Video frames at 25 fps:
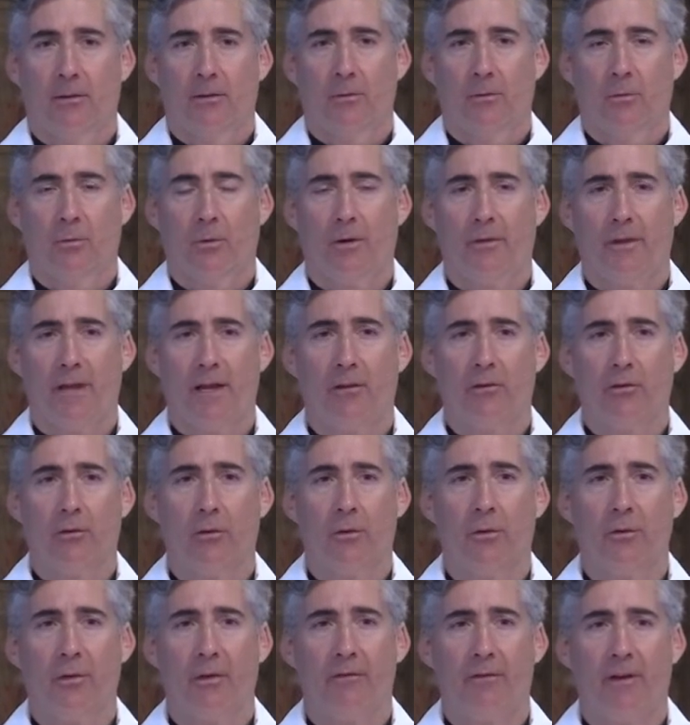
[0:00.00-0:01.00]
where they
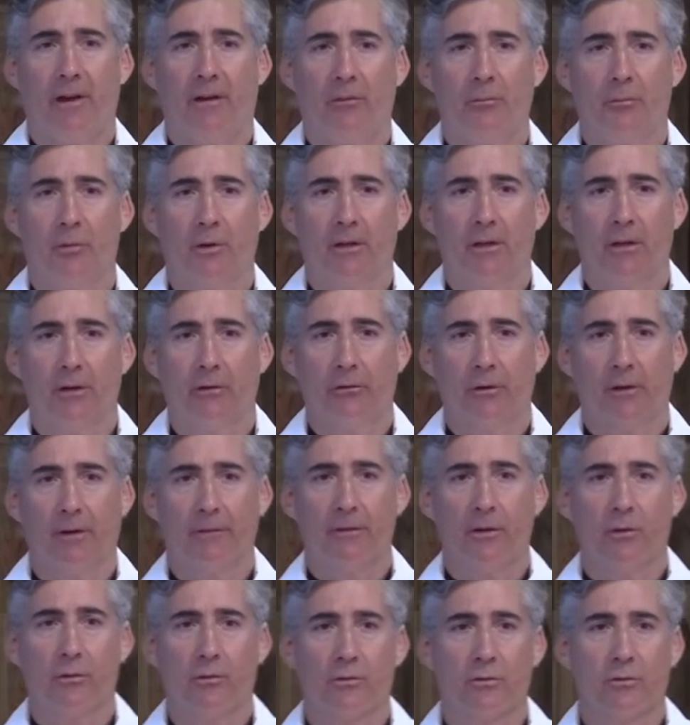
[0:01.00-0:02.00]
told the Facebook user,
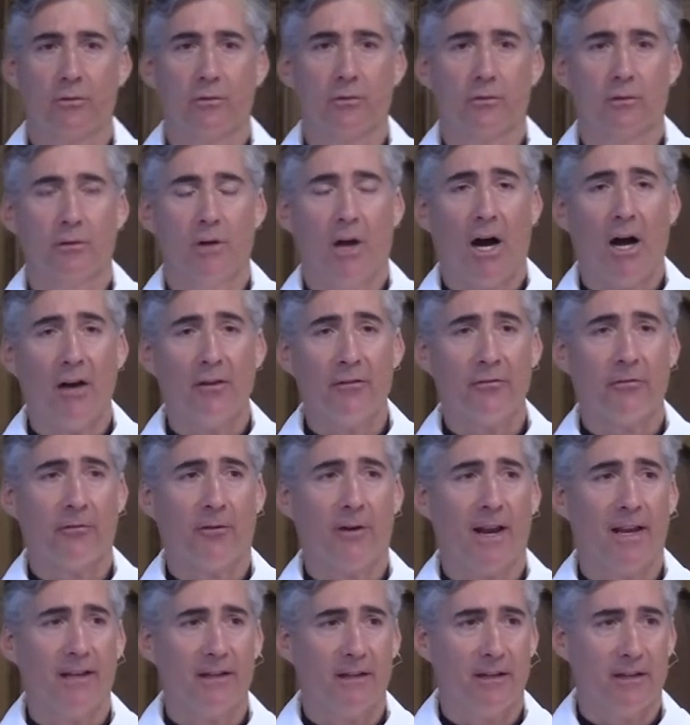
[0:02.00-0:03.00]
if you
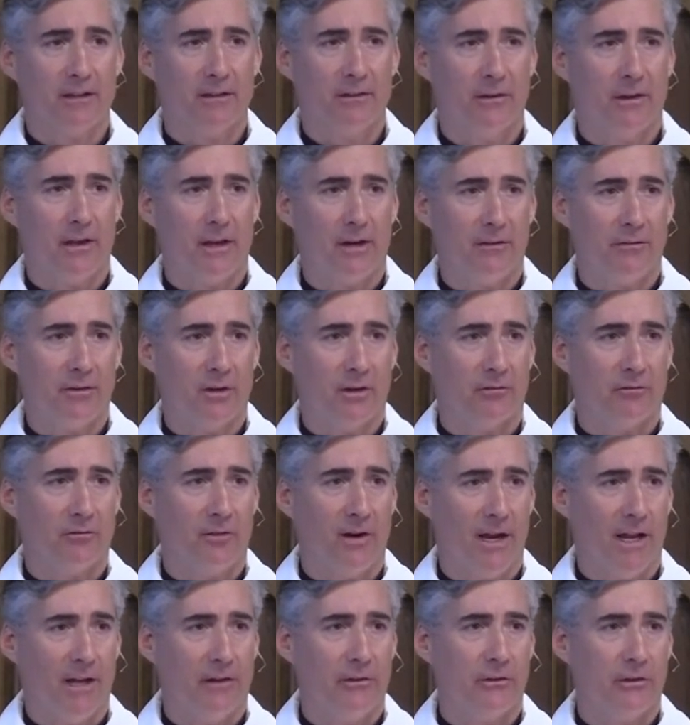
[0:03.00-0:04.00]
unfriended 10 of your
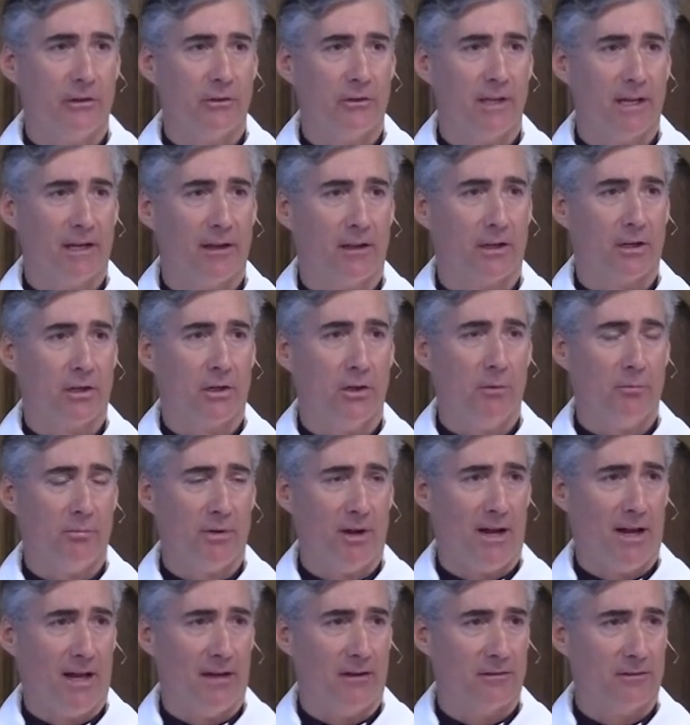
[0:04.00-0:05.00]
friends, you'd get a
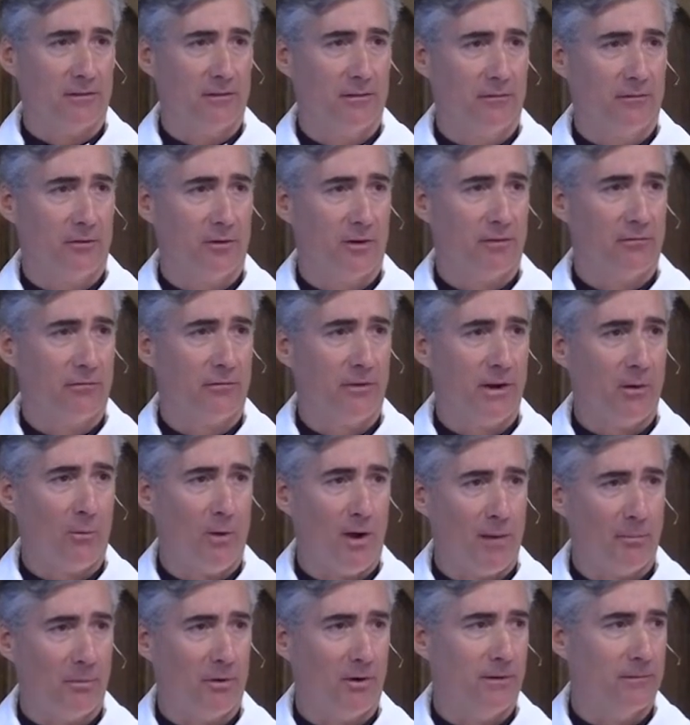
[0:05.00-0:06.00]
coupon for a free
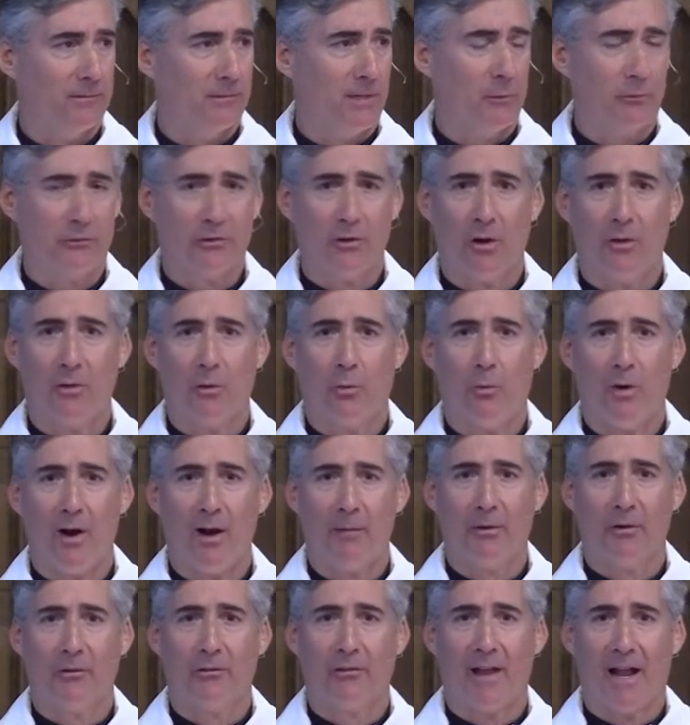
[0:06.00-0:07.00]
Whopper. It was called the
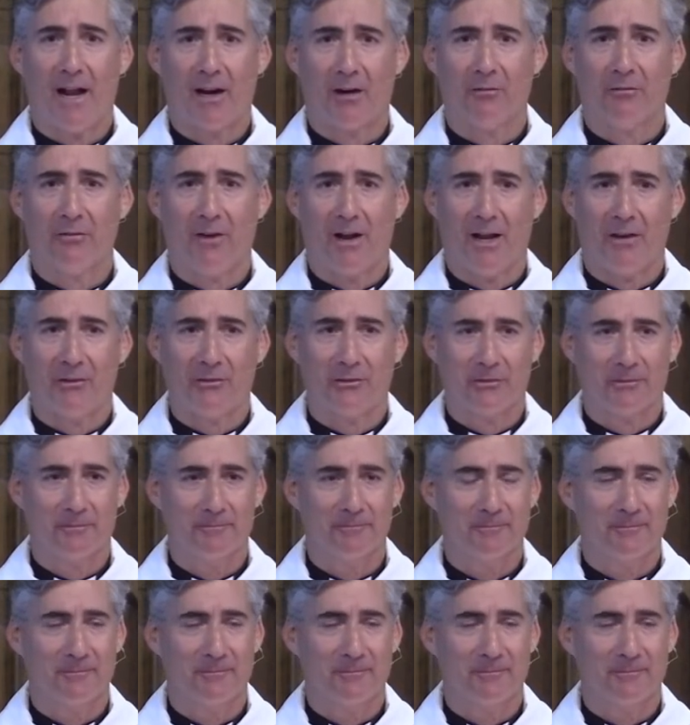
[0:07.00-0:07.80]
Whopper Sacrifice.